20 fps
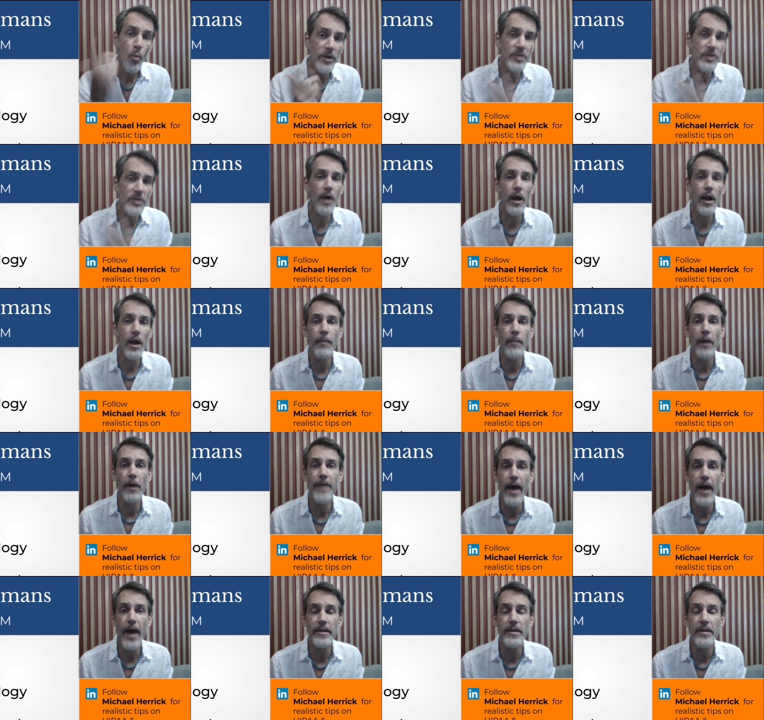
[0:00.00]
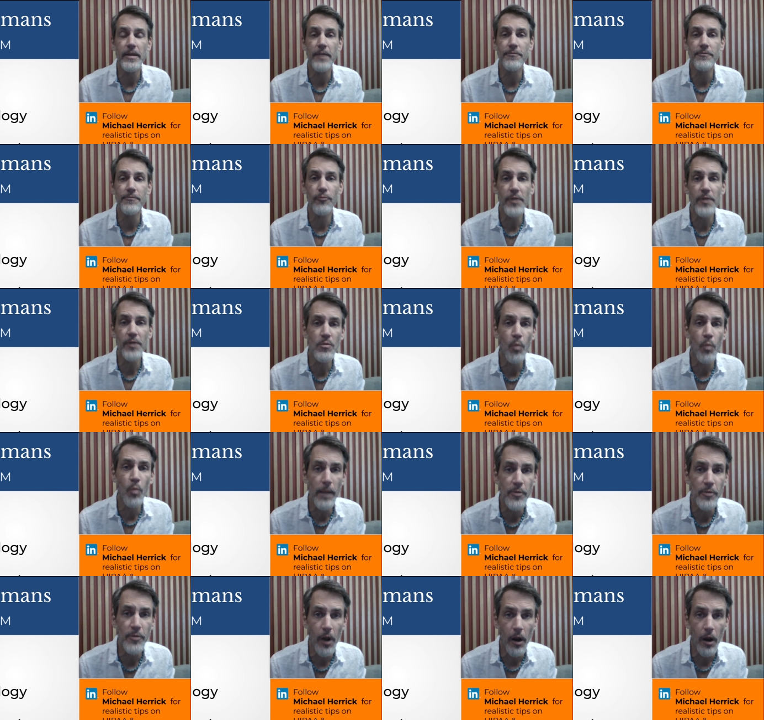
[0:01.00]
We're going to talk about that in a free
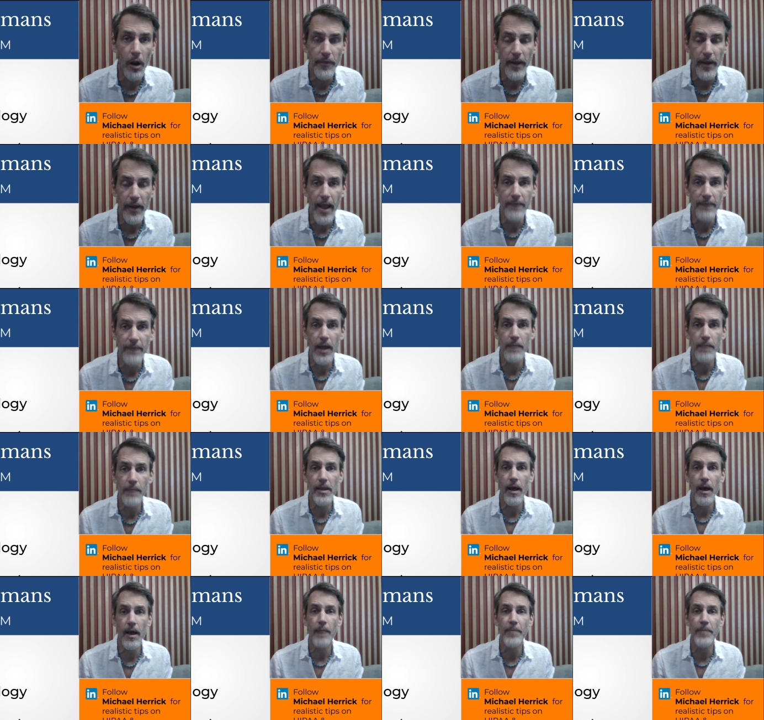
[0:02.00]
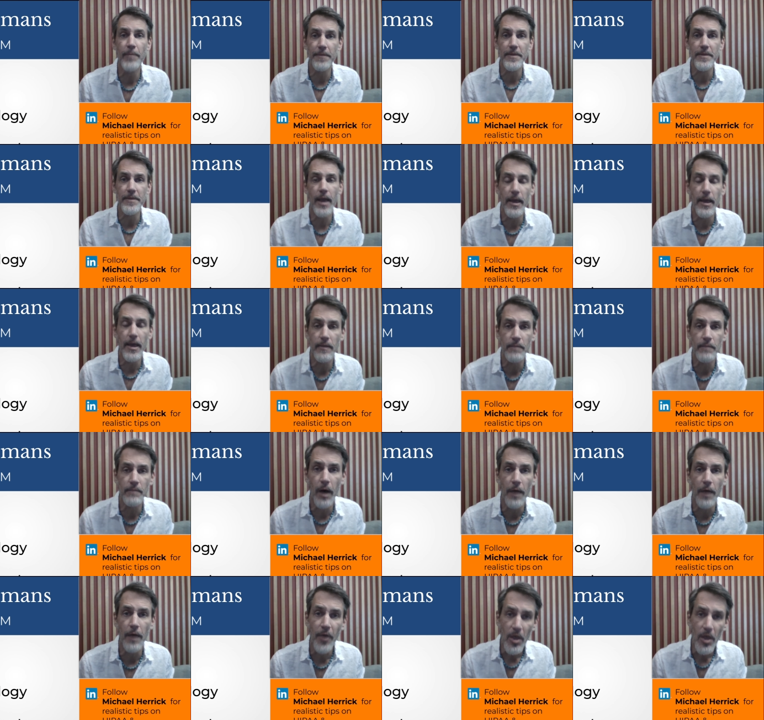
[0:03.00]
webinar that I have coming up at the end of the
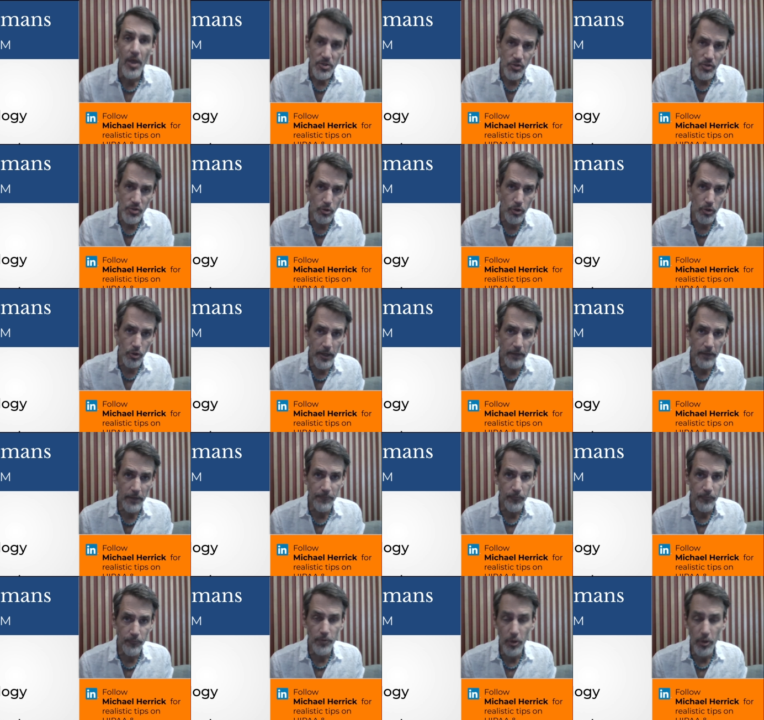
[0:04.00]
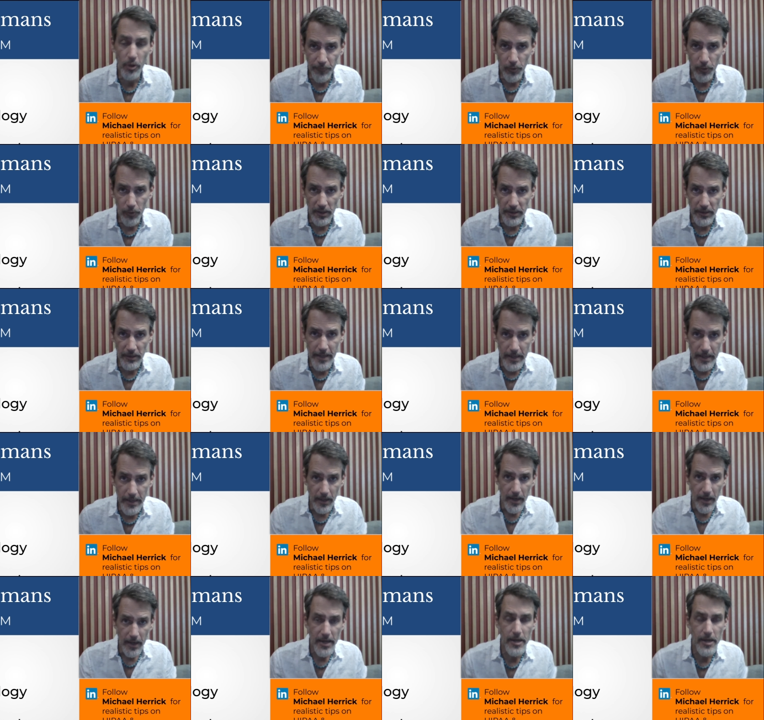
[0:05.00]
month. So look for a
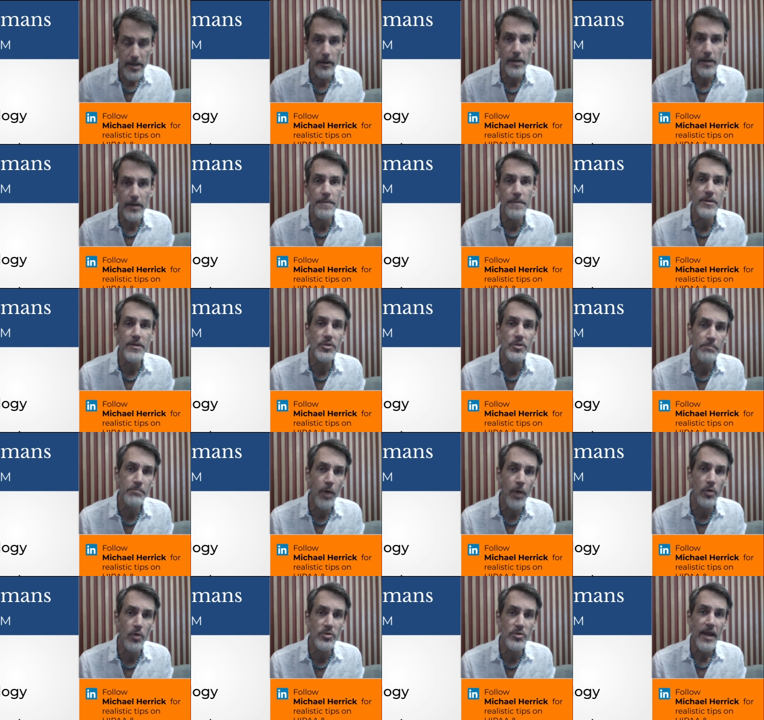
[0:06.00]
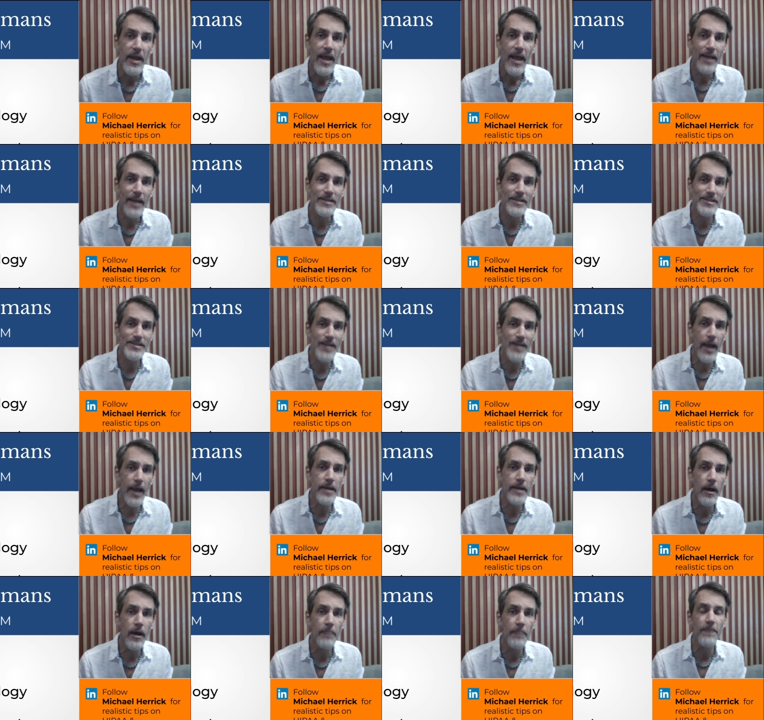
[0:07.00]
link here in this post and
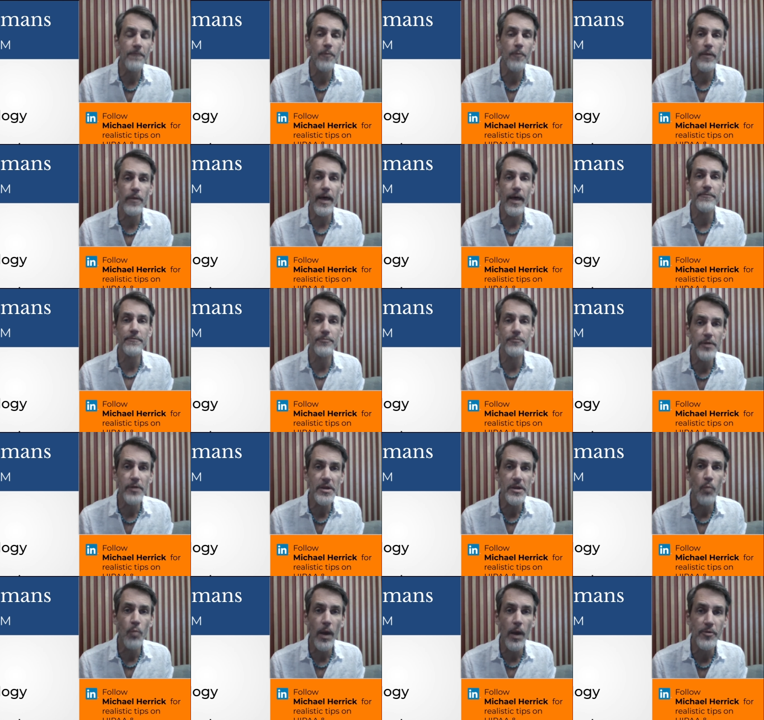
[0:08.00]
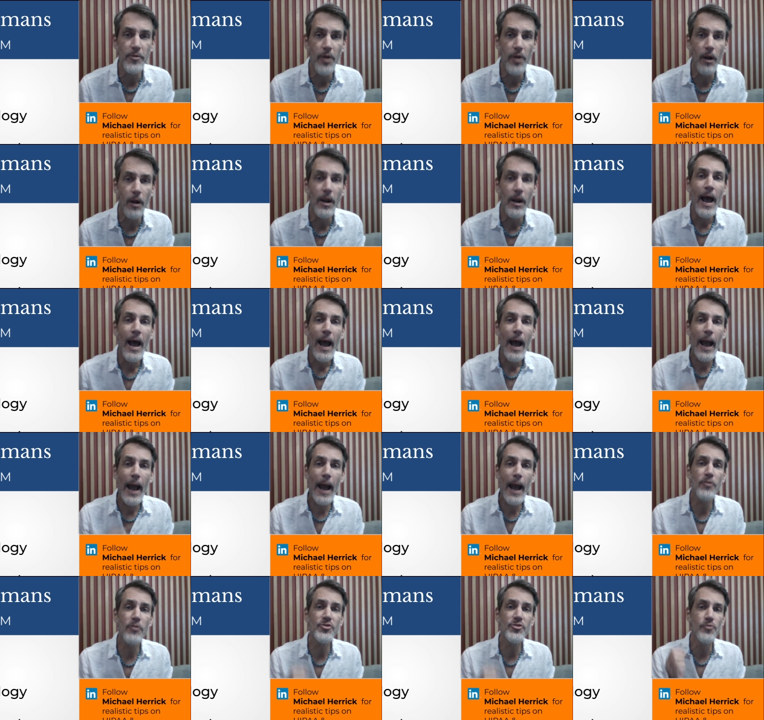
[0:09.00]
sign up for that free webinar,
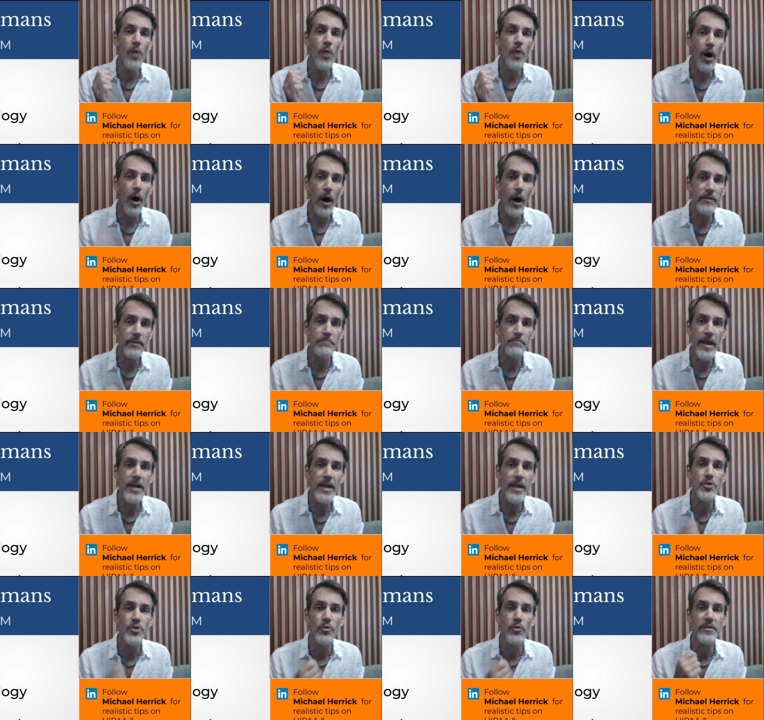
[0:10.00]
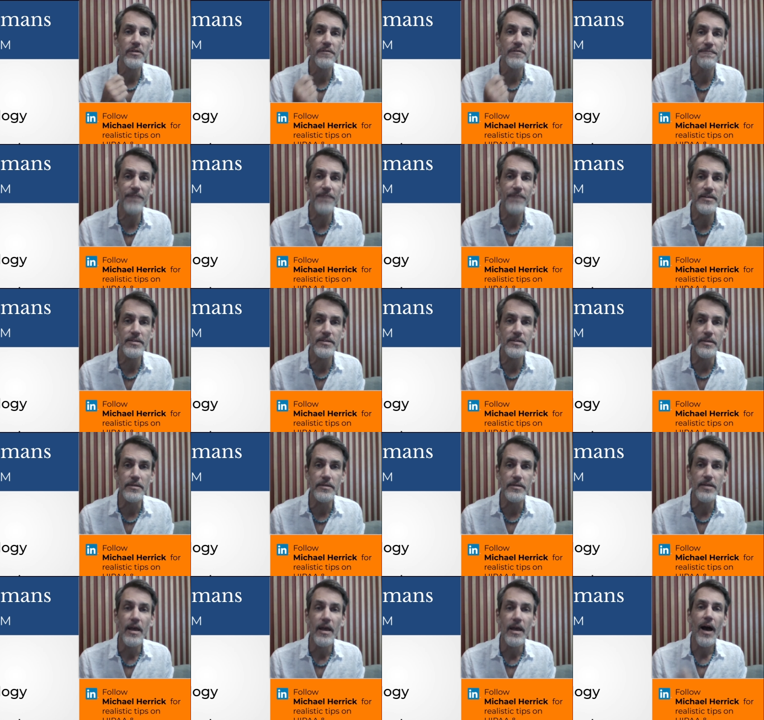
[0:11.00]
How to Automate Your
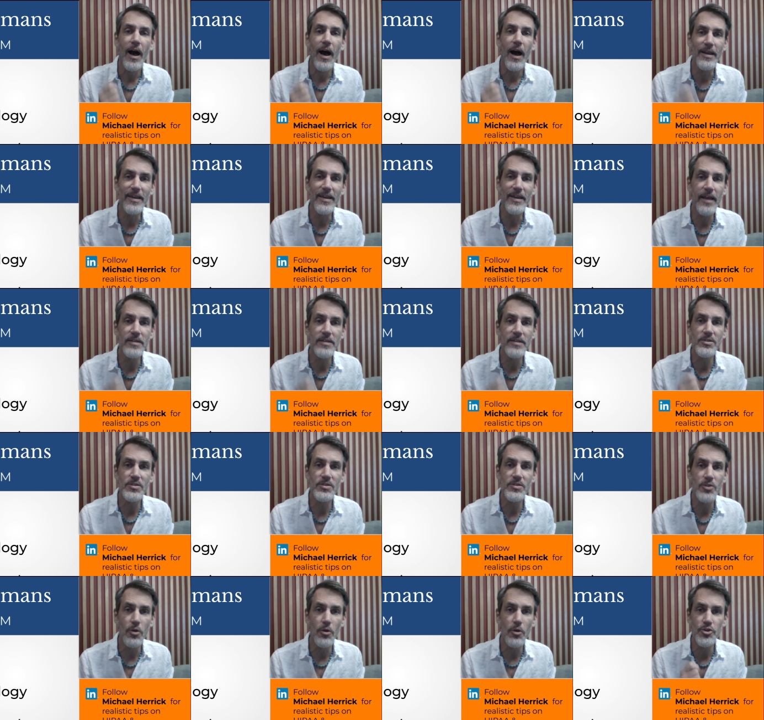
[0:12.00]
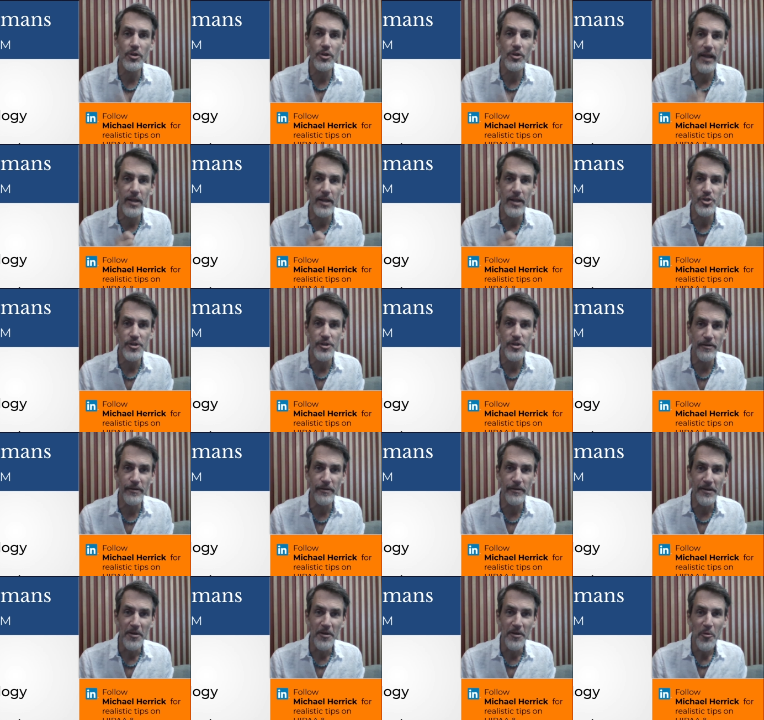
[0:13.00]
Defenses Against Social
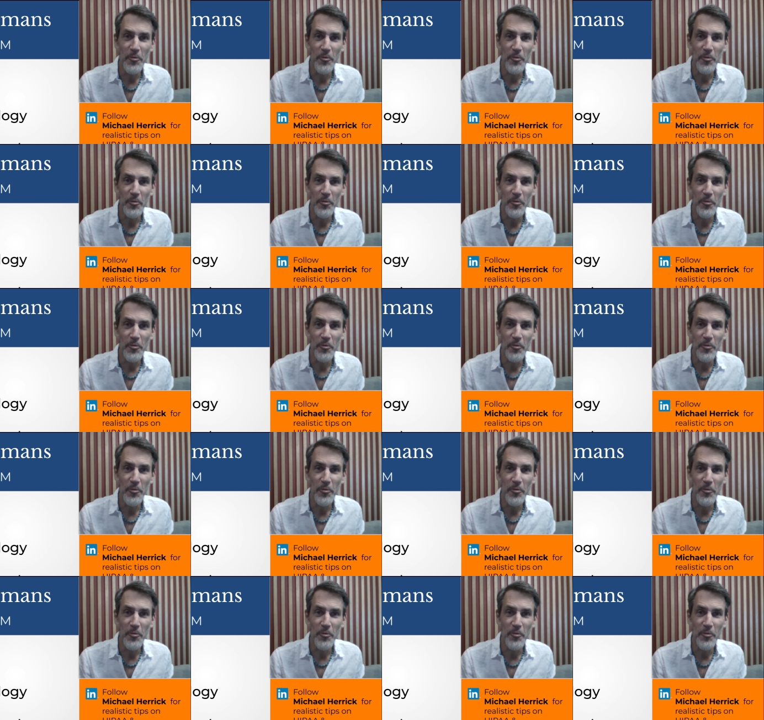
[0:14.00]
Engineering.